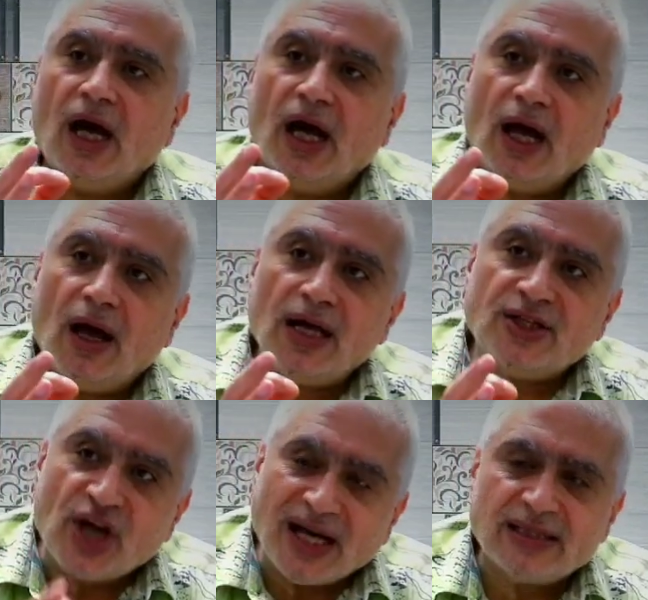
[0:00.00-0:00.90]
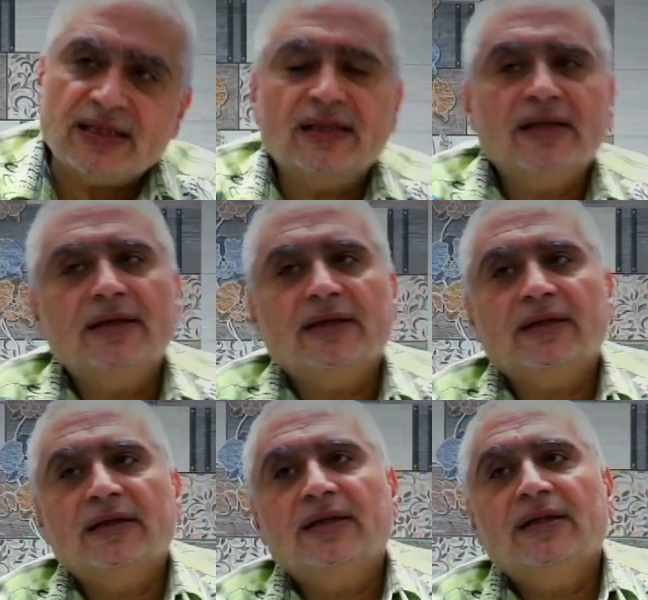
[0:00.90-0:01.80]
just
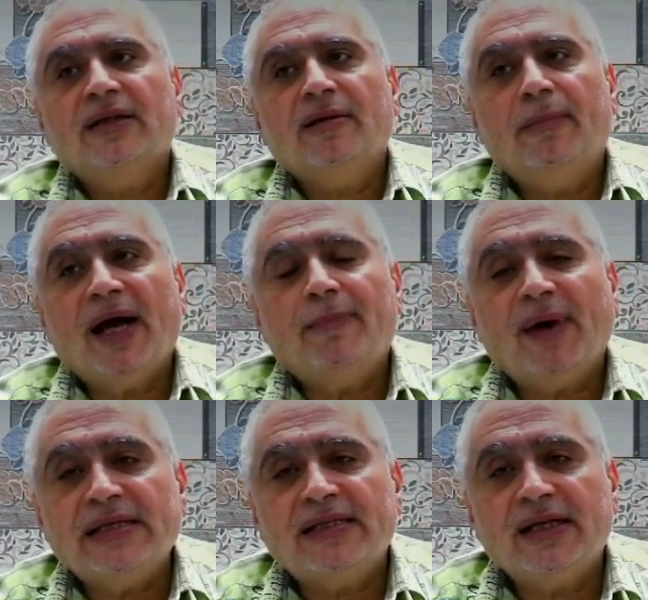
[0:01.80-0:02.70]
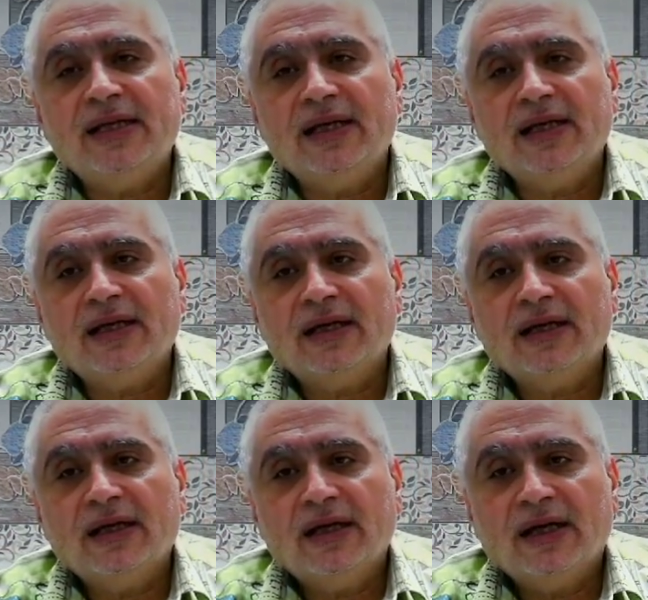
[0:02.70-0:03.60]
by pulse reading
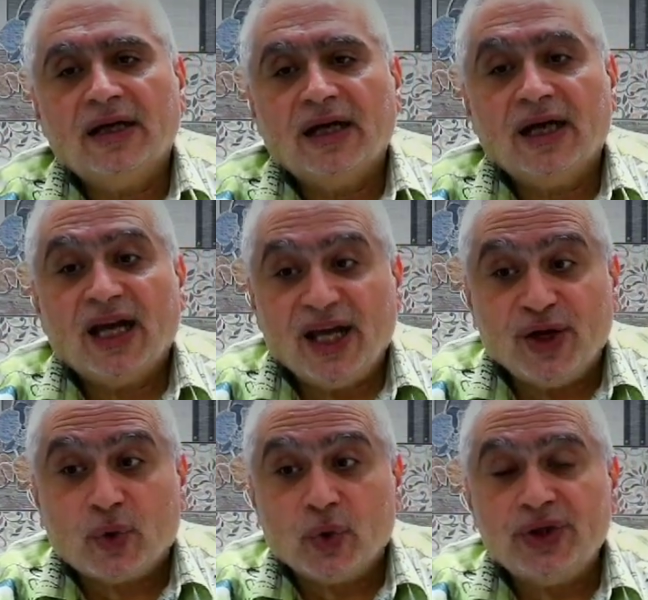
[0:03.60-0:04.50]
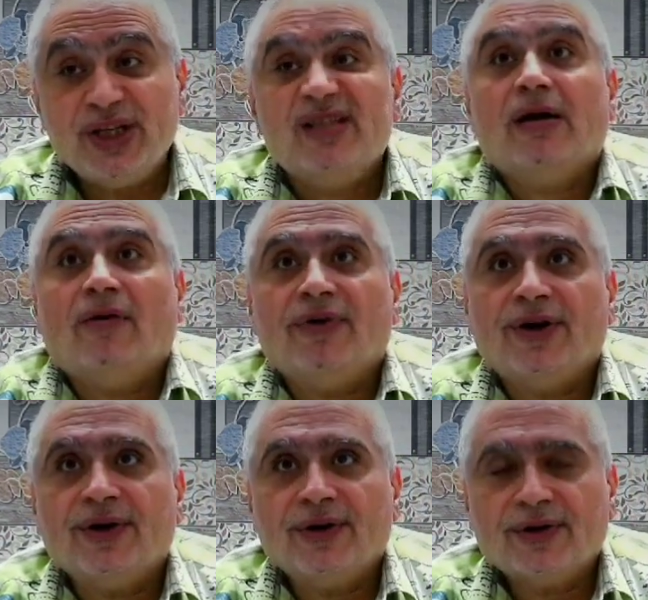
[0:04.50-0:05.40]
he could discover
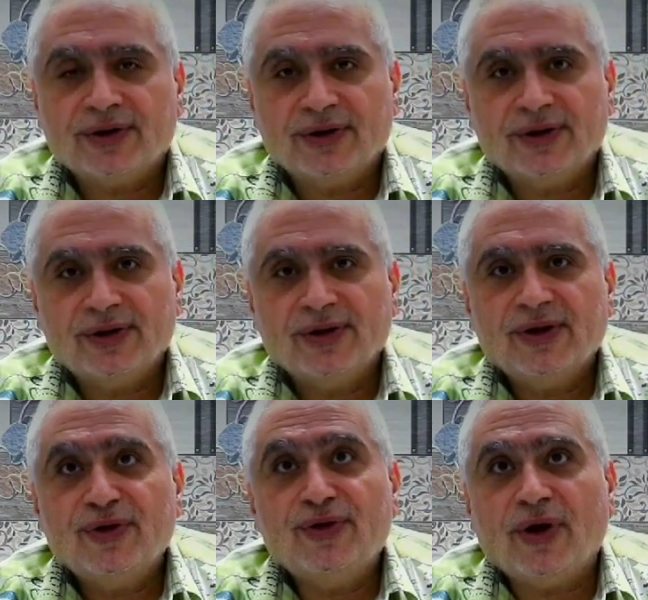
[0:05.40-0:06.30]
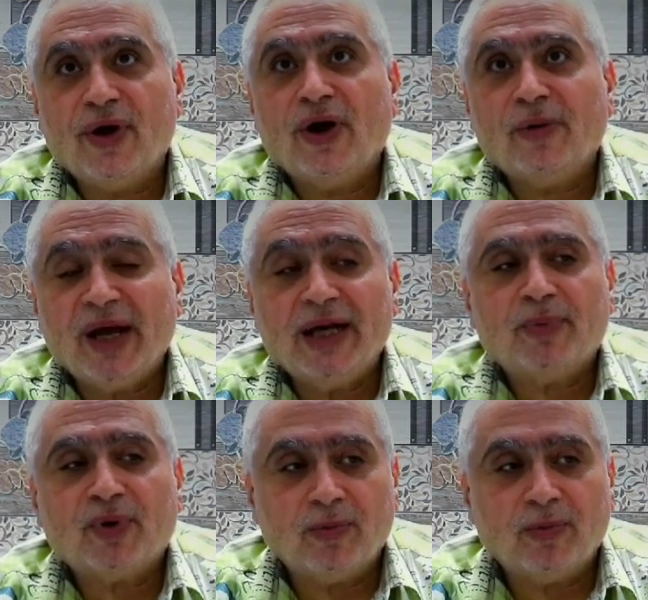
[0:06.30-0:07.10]
her main problem.